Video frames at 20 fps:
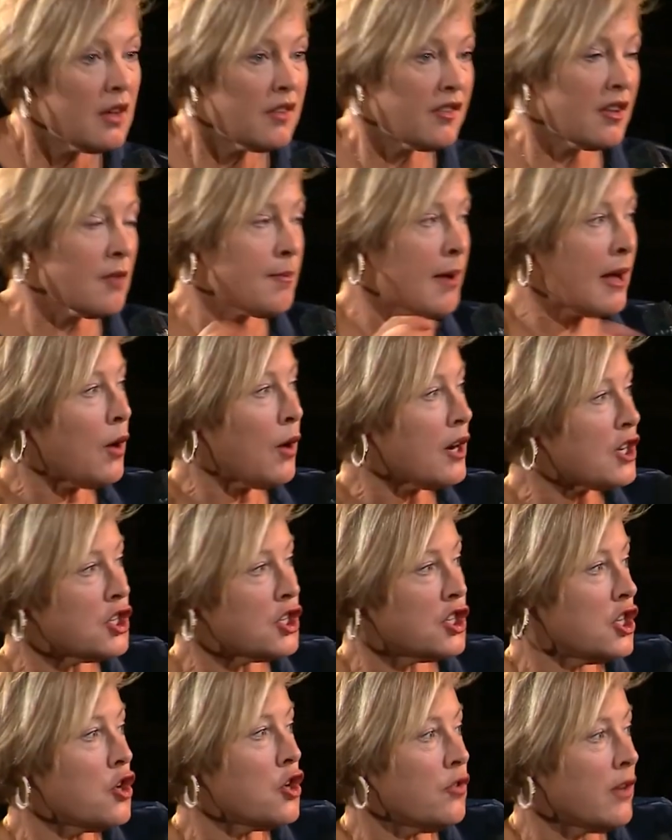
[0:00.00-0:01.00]
So my
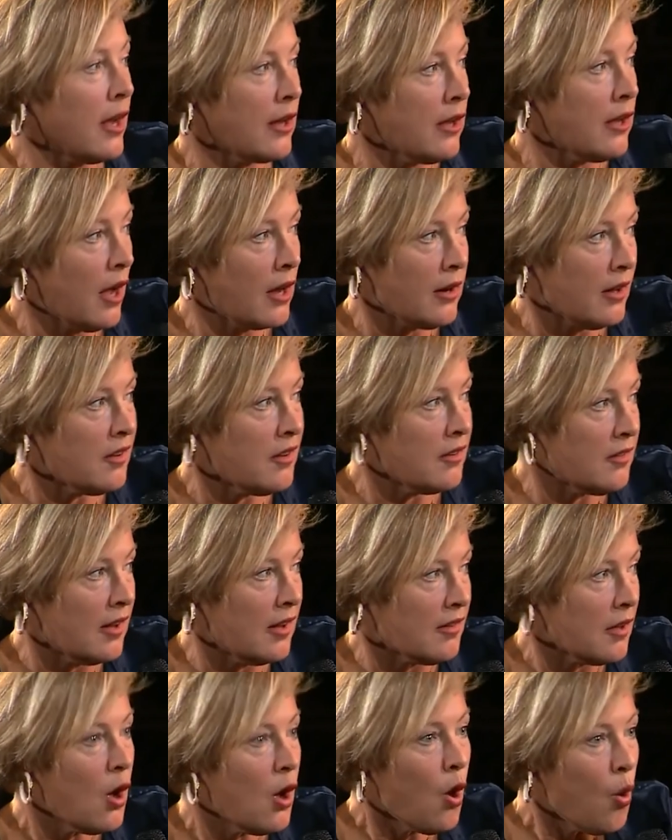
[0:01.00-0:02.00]
question to you, Yanis, is
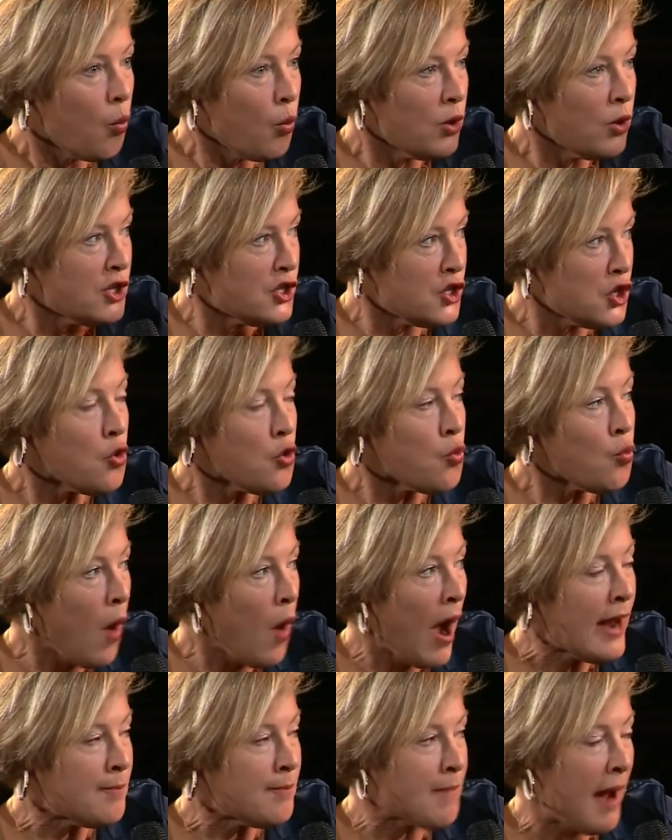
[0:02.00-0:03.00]
this. Would you
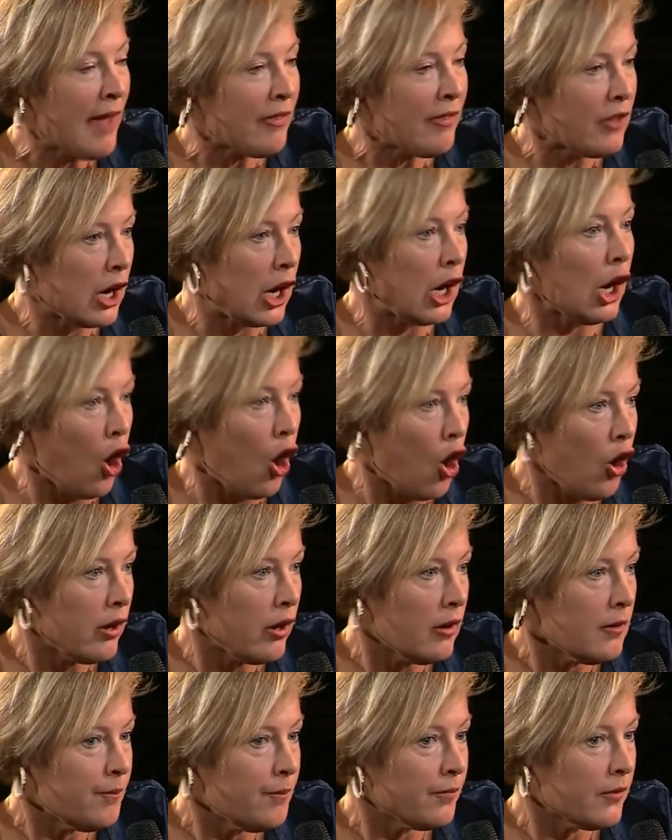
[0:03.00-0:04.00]
wind back the
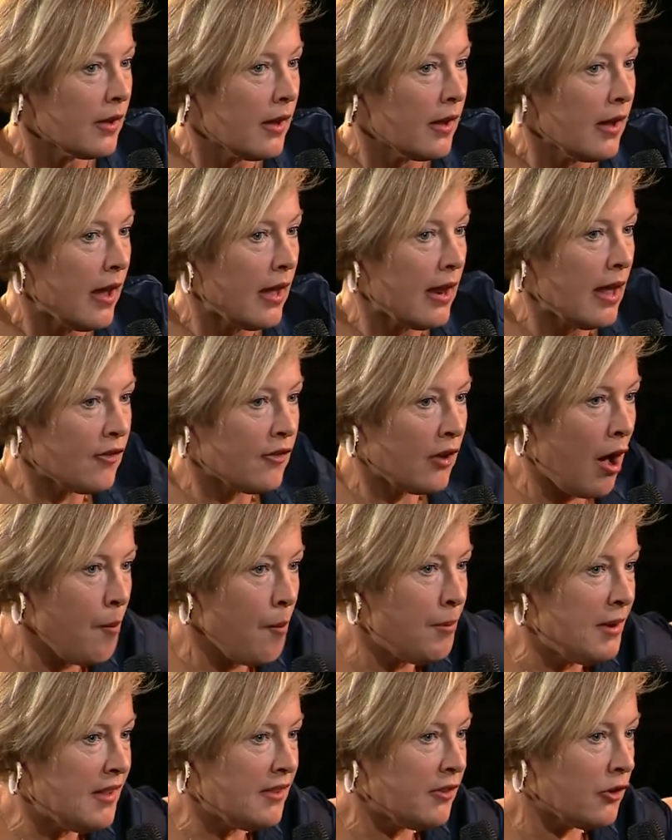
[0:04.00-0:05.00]
clock and have
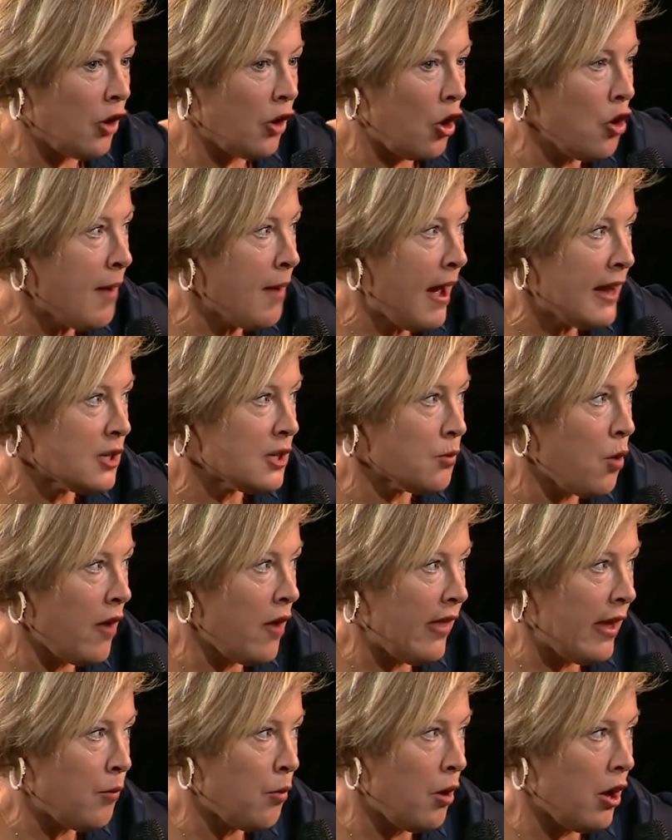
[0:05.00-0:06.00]
companies to go back to
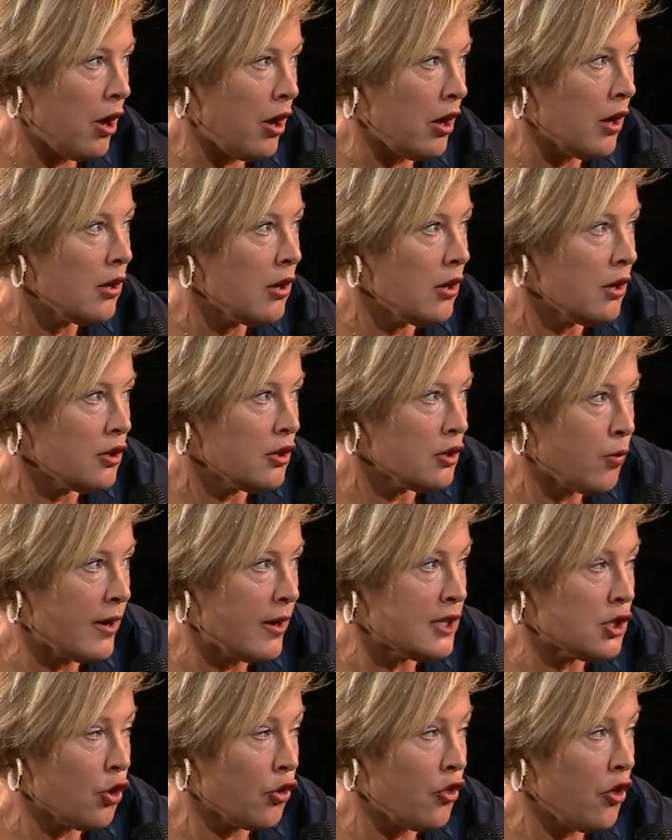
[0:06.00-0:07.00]
where they were
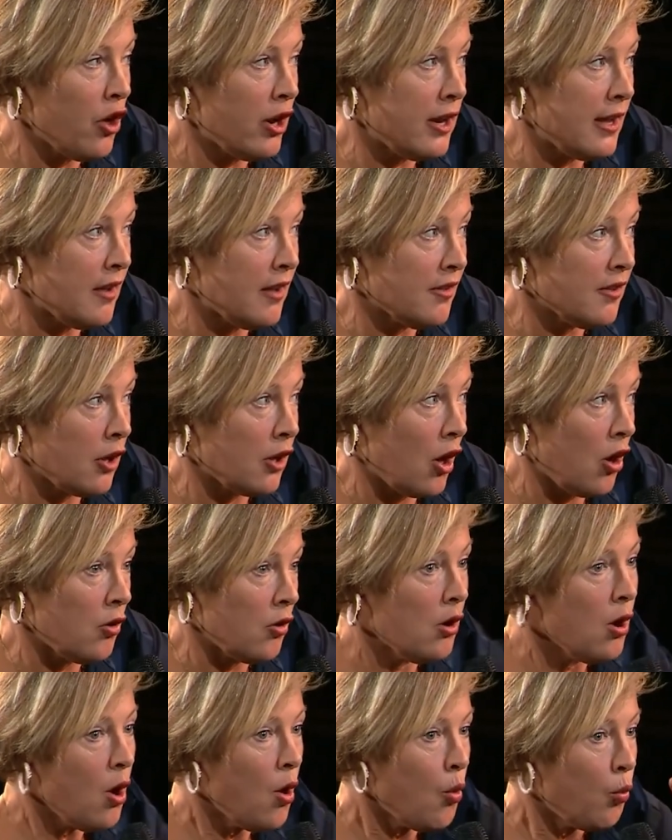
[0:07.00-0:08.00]
20 or 30 years ago?